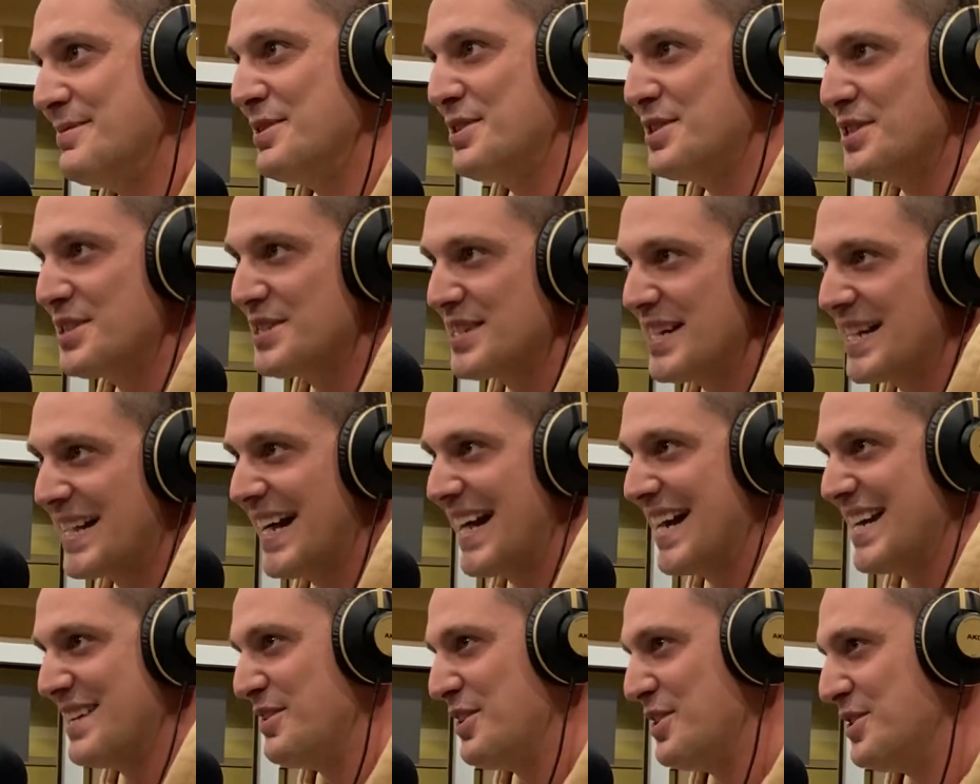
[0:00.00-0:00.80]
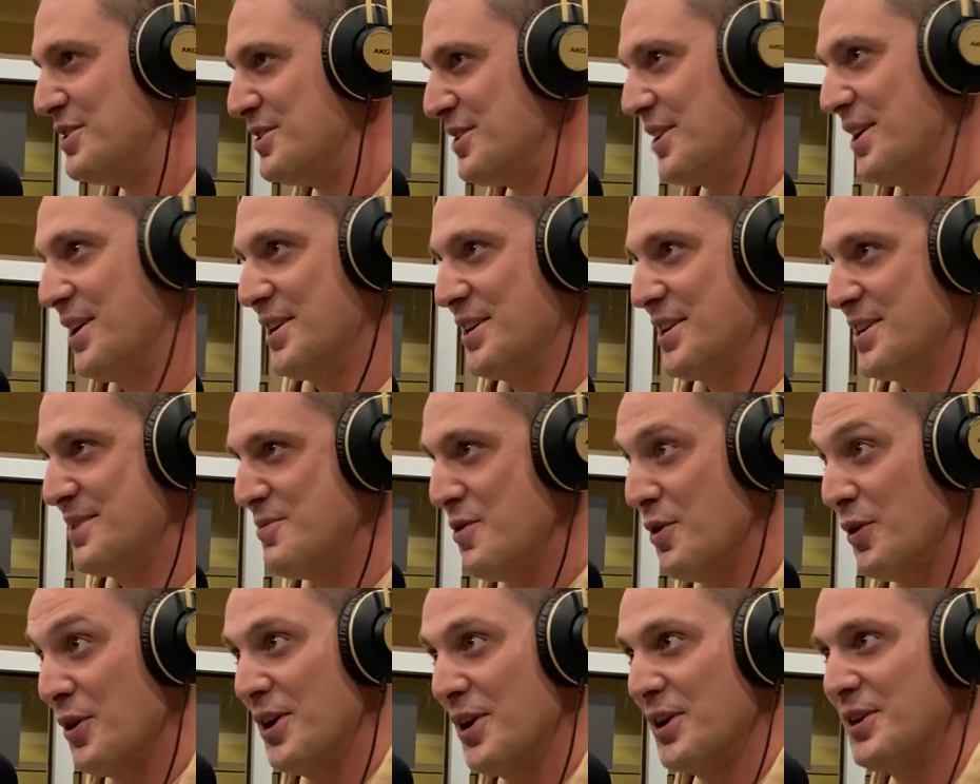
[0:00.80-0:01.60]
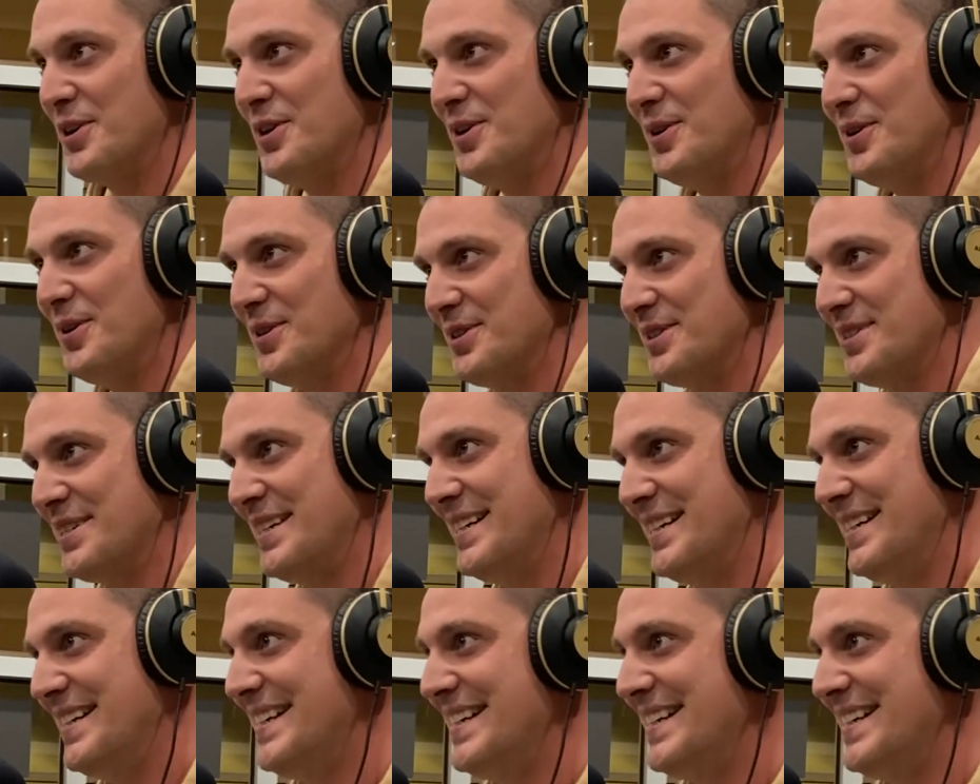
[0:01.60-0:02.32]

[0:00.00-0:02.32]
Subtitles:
but just like kind of a darker, more occult